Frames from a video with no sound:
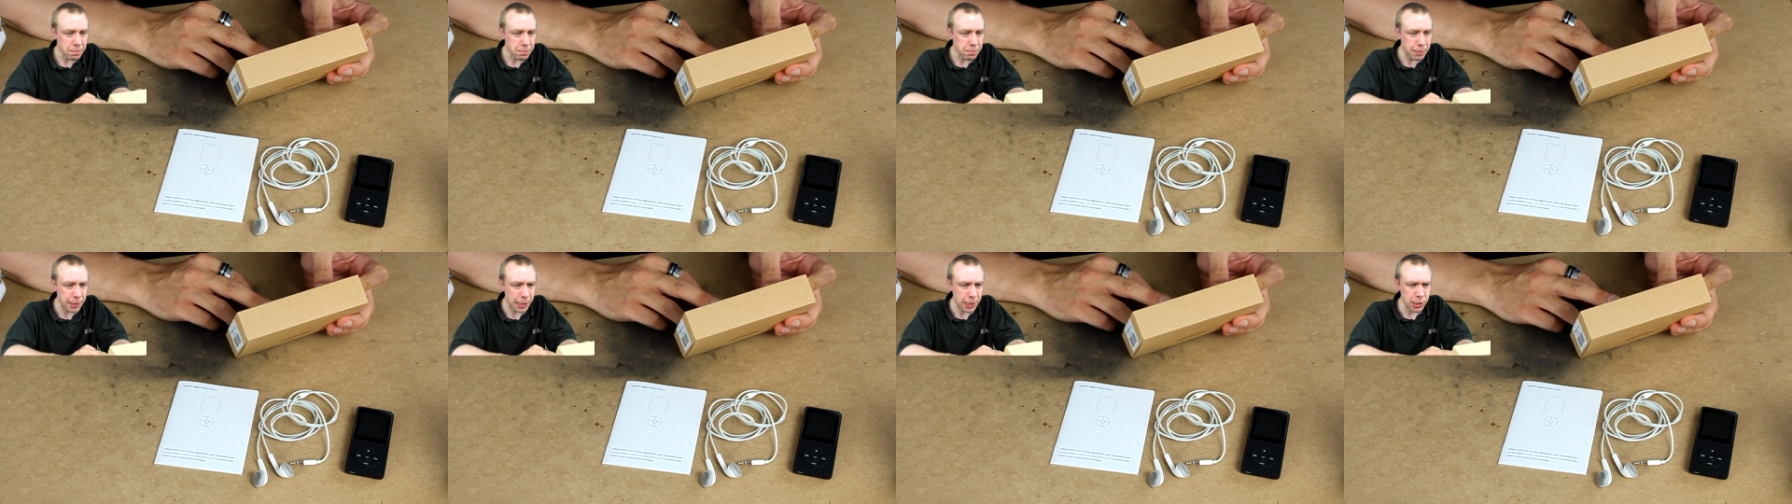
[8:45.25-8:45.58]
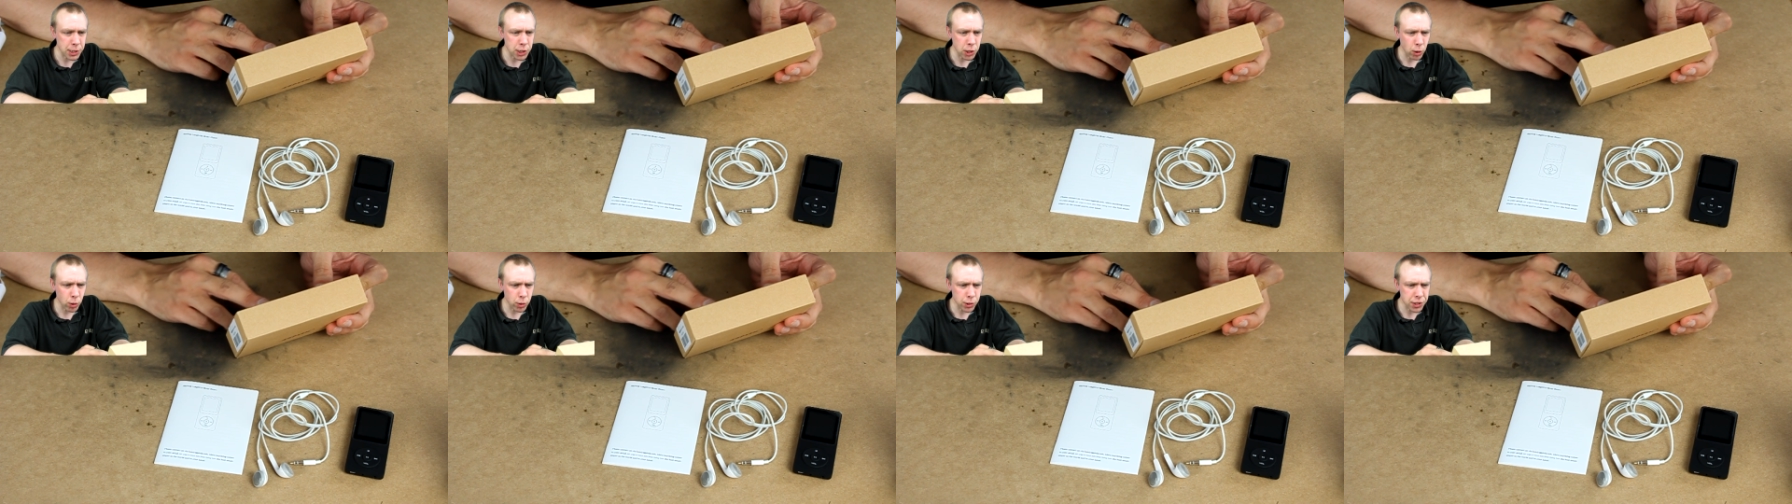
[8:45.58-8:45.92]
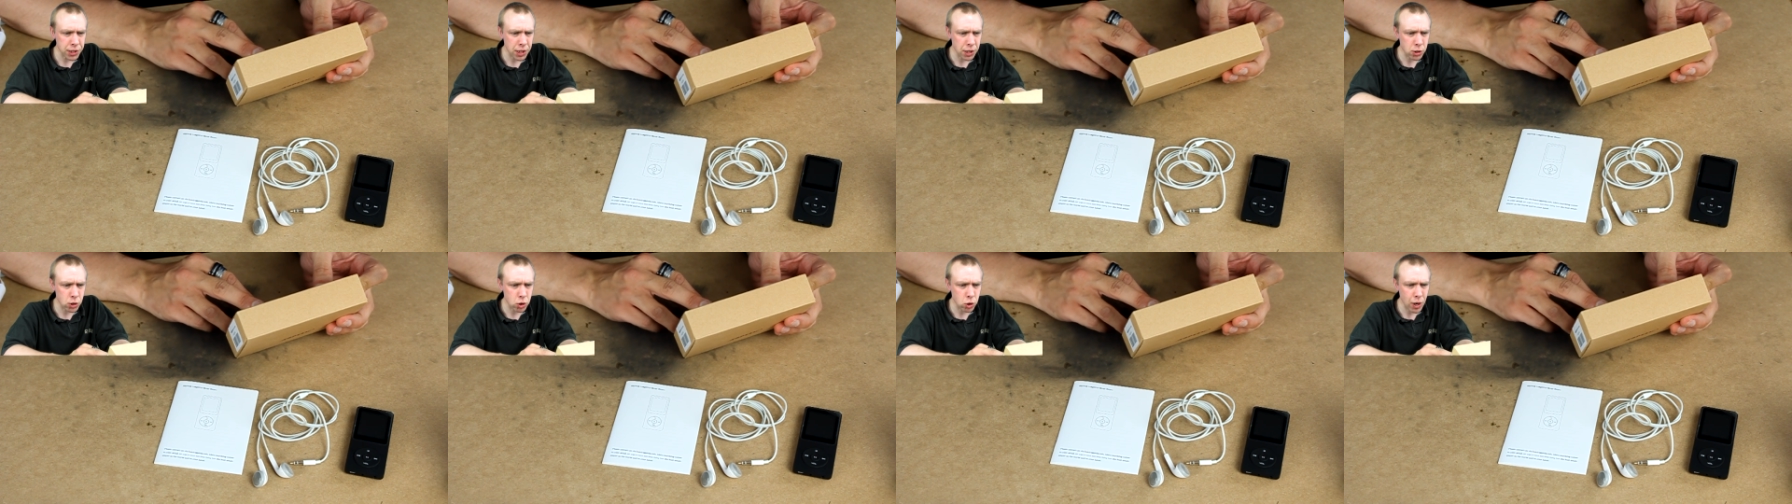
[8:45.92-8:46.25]
Because it
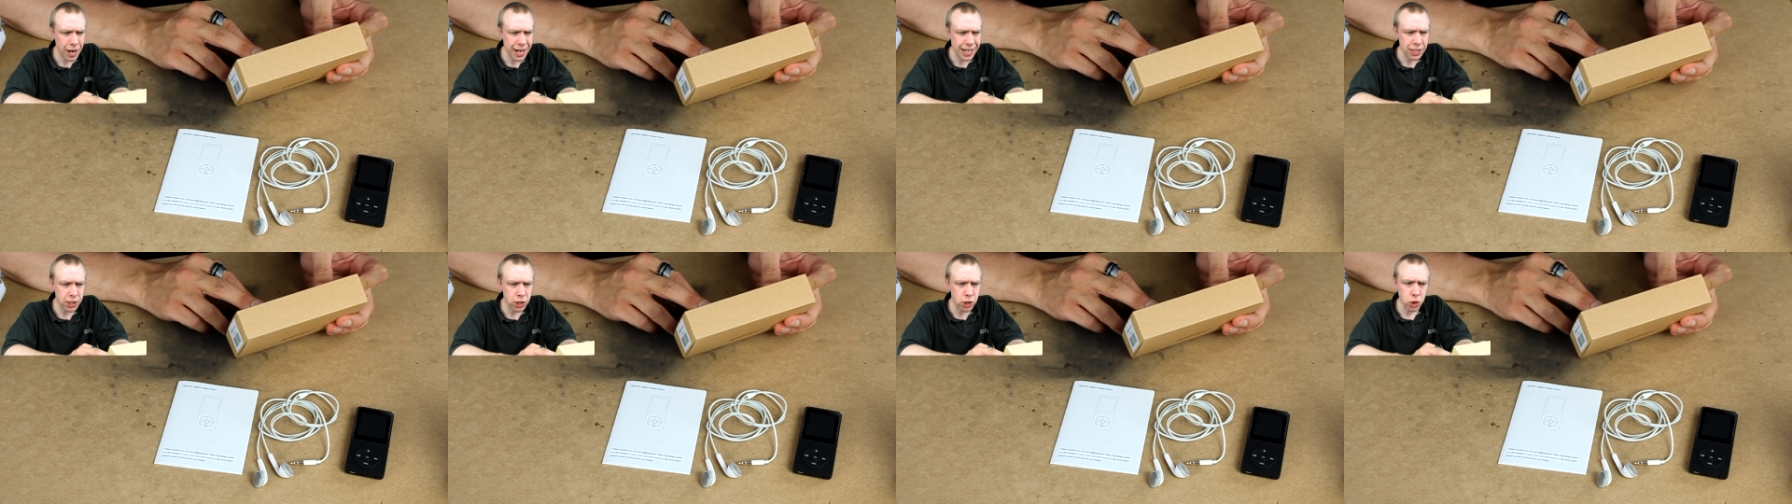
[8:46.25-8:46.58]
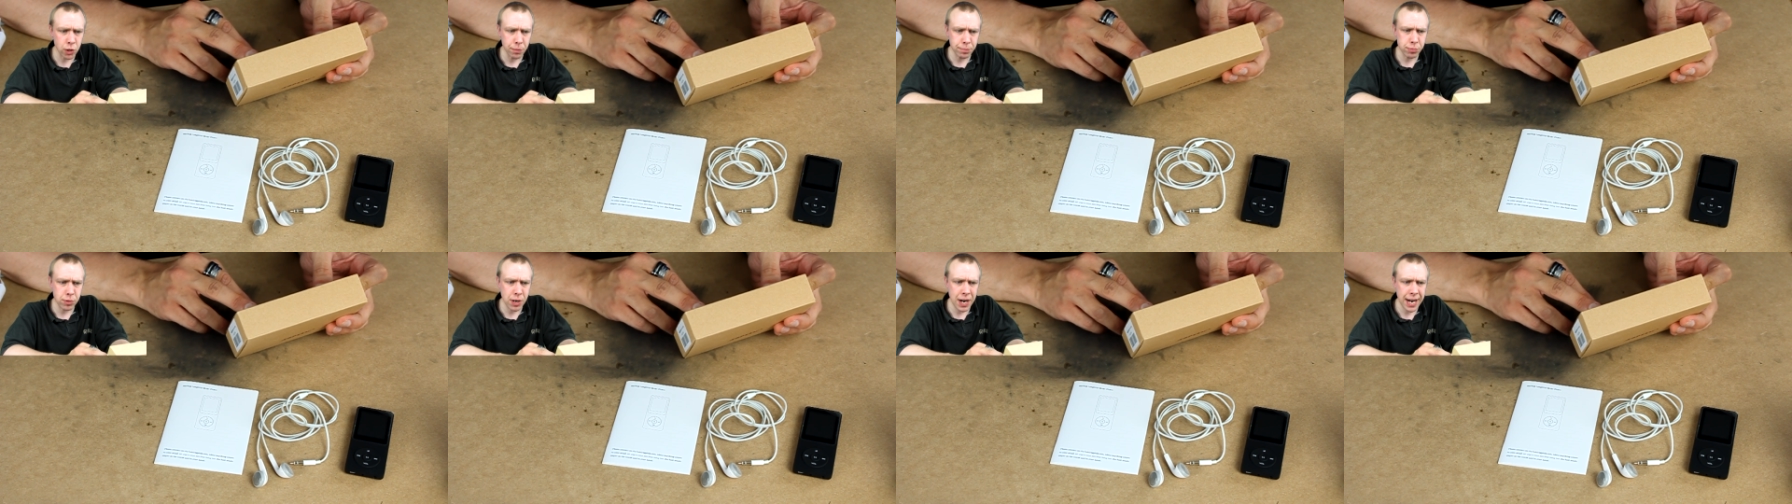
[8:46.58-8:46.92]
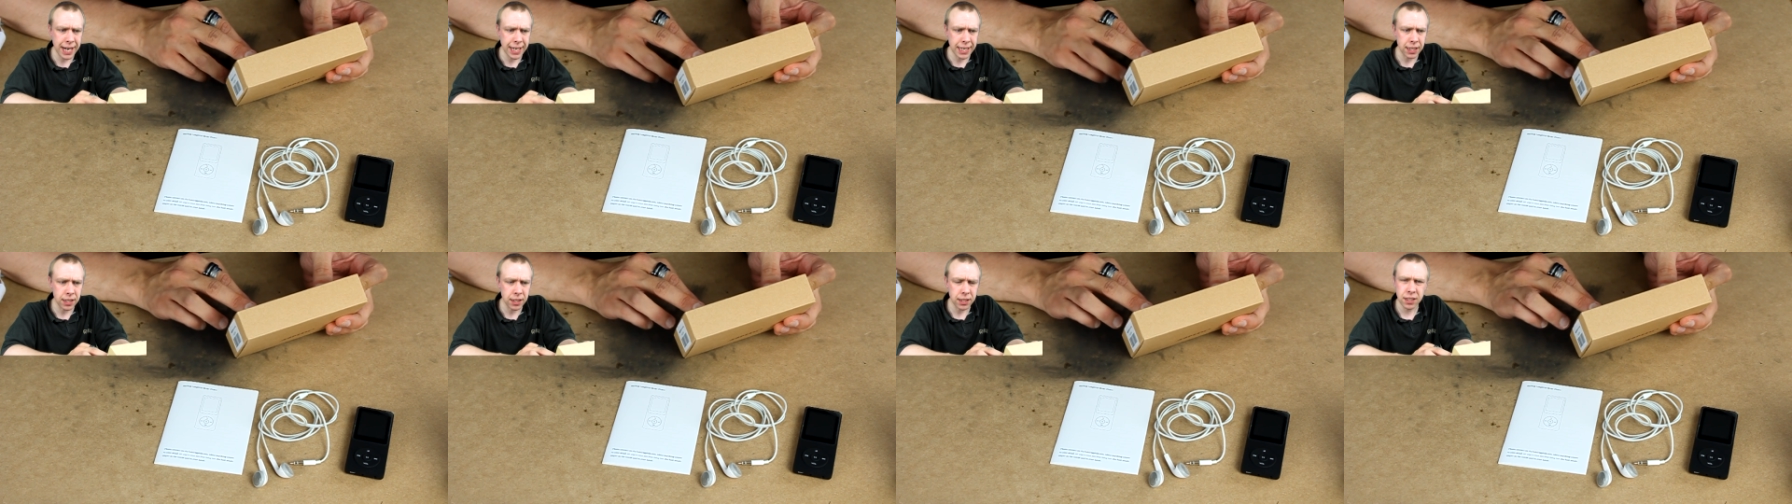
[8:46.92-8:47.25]
also trains your
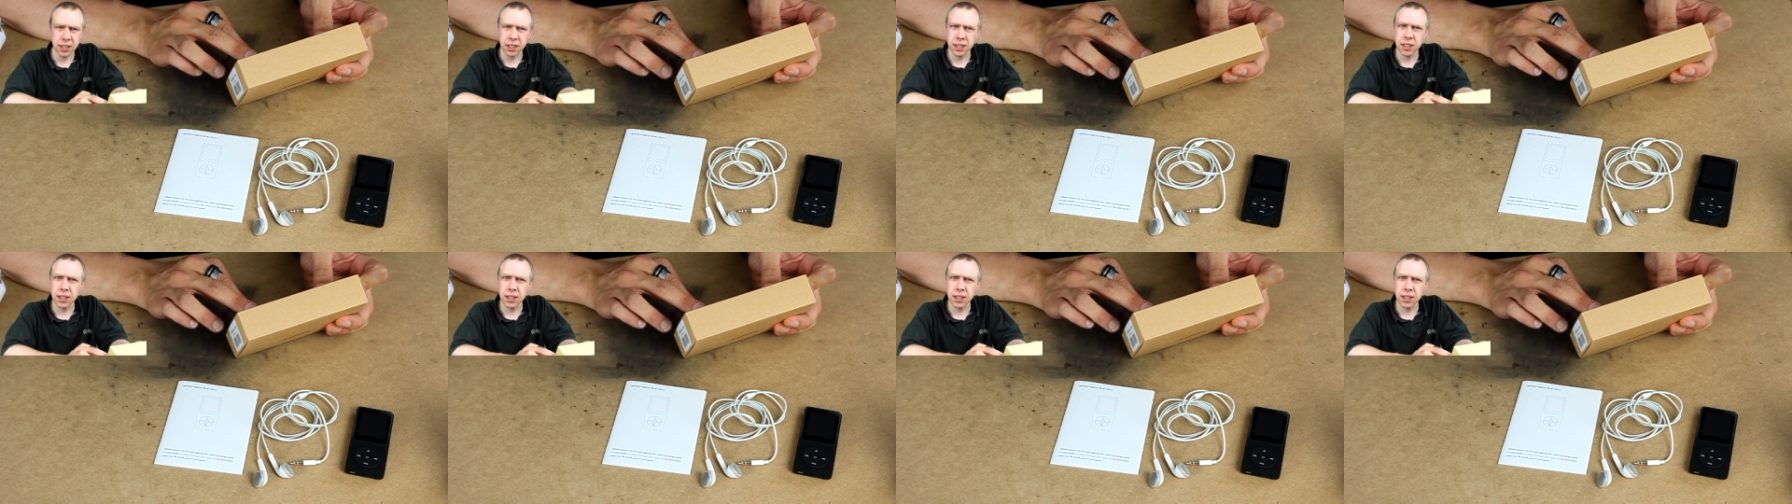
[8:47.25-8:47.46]
brain.